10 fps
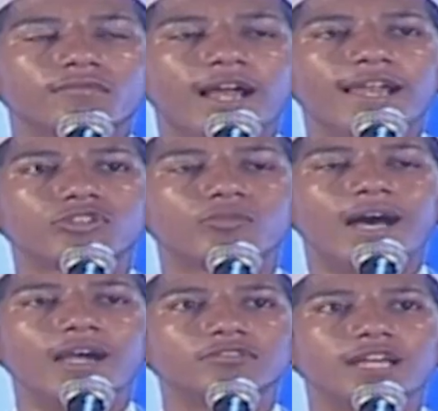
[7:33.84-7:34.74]
Allah
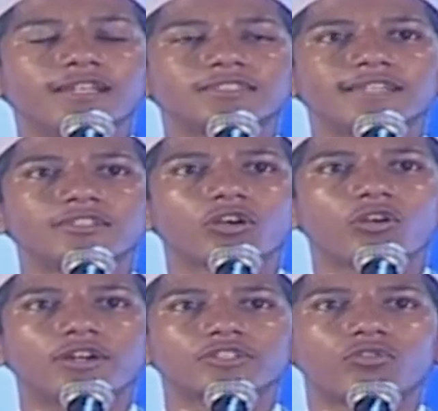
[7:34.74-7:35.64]
subhanahu wa ta'ala says in the
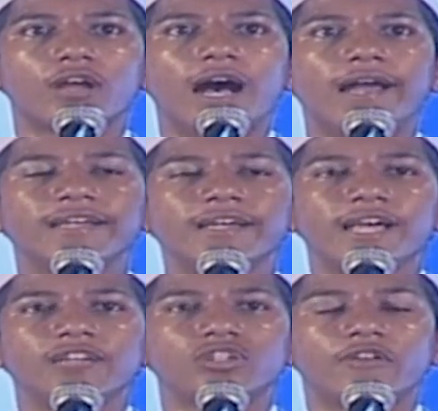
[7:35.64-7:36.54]
glorious Quran,
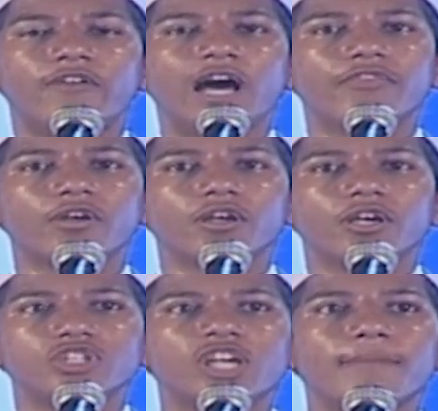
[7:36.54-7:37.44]
in Surah Fatir,
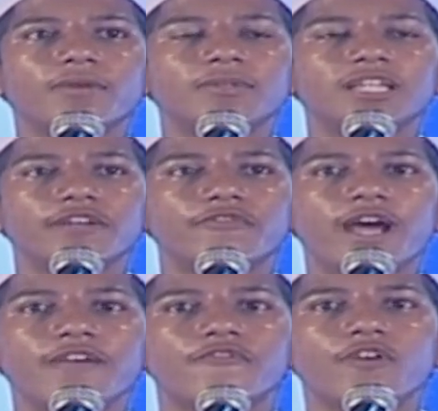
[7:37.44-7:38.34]
chapter number
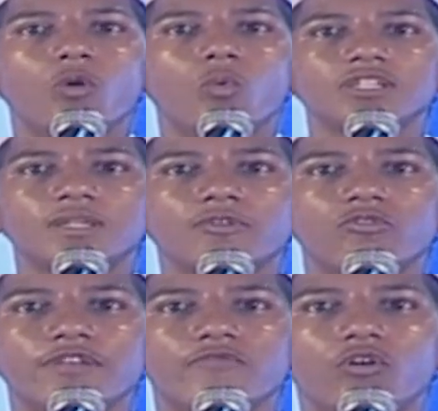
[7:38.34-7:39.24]
35, verse number
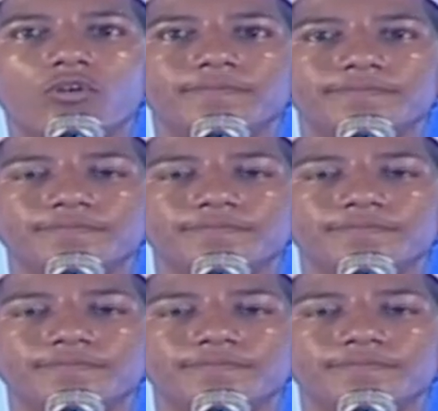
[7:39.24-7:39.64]
24.